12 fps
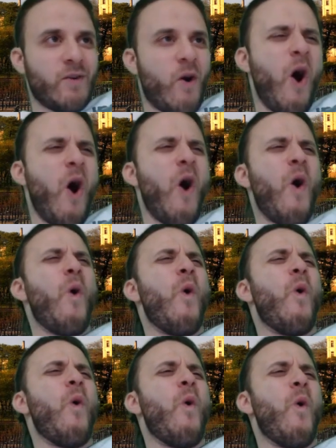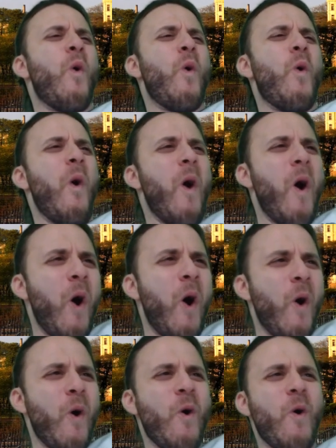Oh
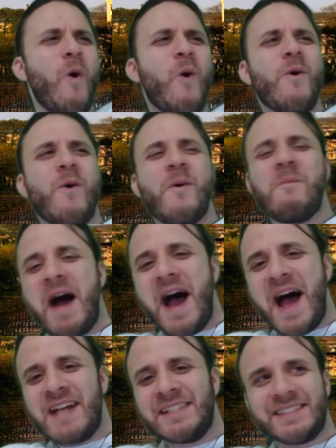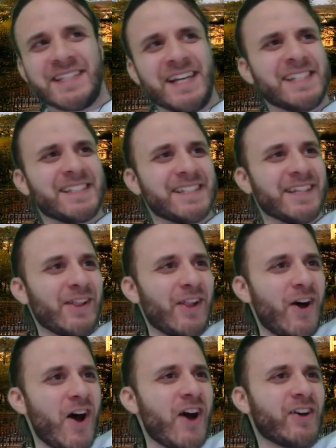man, this
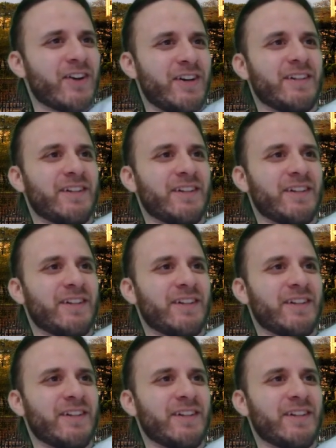look!